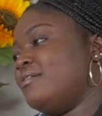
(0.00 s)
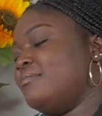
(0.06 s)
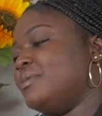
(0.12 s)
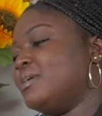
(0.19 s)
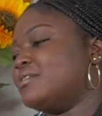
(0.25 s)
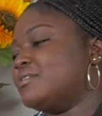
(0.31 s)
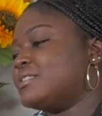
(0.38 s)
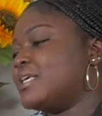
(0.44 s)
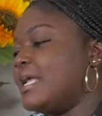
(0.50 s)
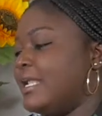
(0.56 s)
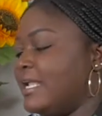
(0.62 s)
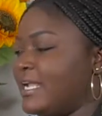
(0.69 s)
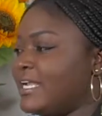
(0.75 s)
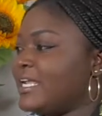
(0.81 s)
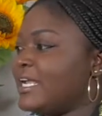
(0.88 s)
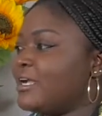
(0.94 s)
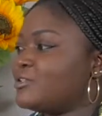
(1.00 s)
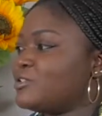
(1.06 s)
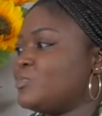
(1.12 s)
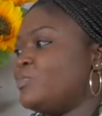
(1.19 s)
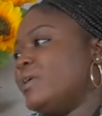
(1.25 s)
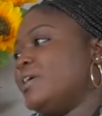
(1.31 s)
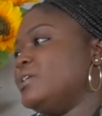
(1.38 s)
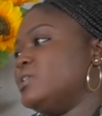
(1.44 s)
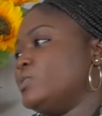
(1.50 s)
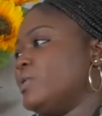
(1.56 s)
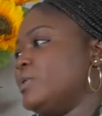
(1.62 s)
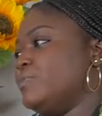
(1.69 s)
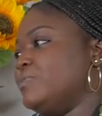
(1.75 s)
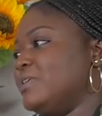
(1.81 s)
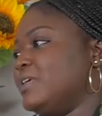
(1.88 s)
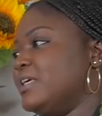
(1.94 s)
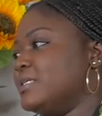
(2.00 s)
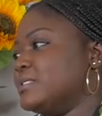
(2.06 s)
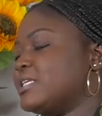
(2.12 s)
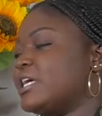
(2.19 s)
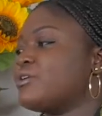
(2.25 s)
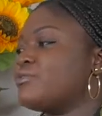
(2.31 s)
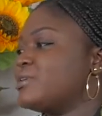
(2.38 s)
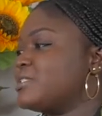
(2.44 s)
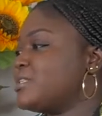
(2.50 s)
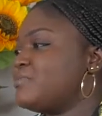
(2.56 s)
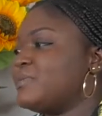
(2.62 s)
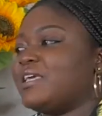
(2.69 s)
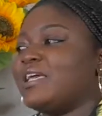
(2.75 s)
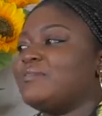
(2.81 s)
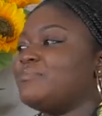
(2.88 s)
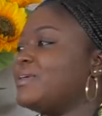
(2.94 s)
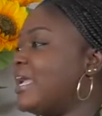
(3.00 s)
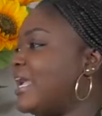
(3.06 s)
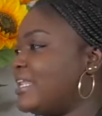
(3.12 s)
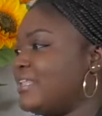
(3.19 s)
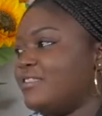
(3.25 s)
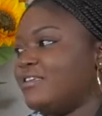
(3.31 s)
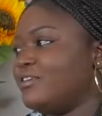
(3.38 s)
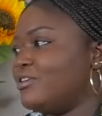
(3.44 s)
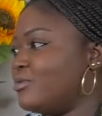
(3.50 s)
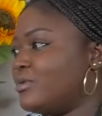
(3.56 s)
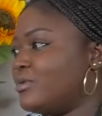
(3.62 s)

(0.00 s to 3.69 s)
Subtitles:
Because learning how to bake is where it begins. A recipe can be anything you